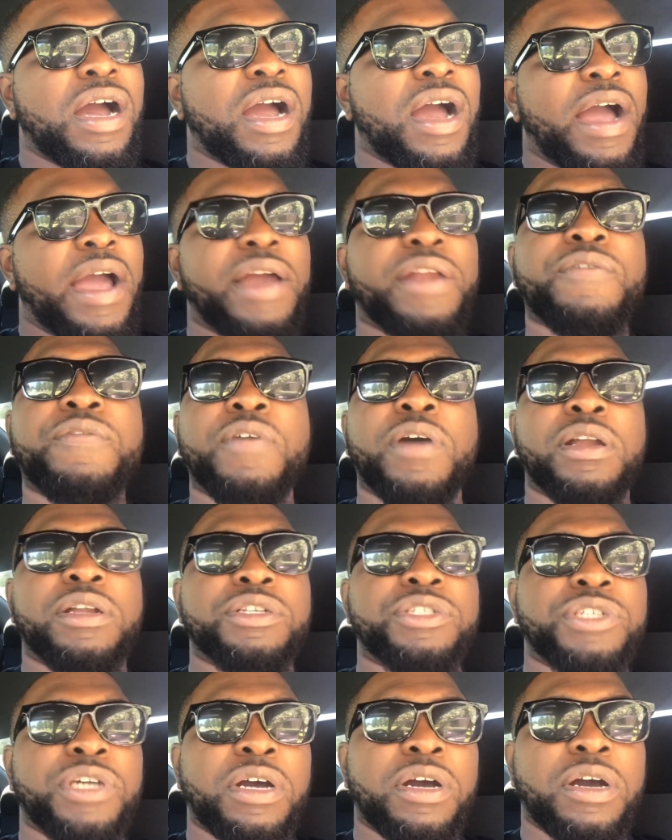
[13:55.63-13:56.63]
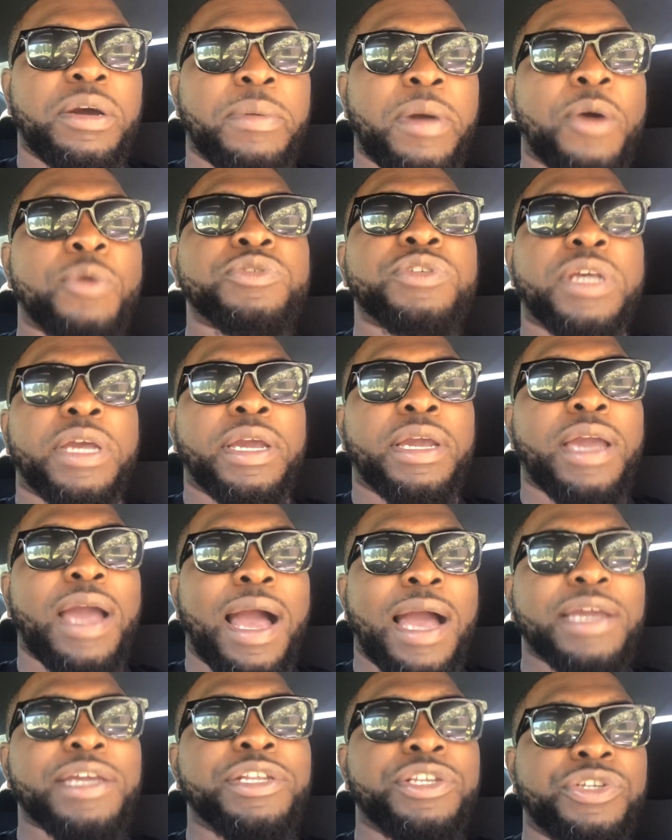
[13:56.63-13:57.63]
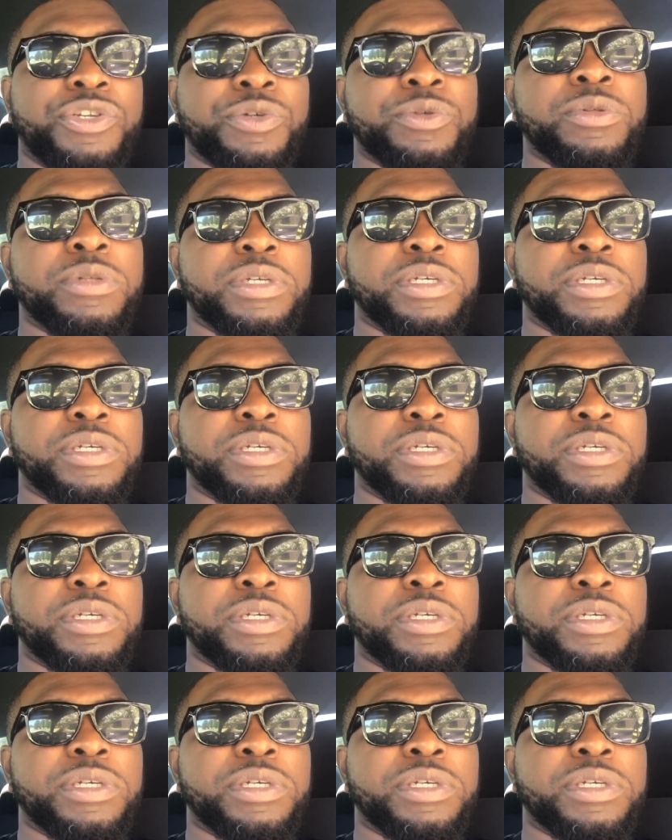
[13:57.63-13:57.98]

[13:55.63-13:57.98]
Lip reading: I had to find a job. I was like, I can do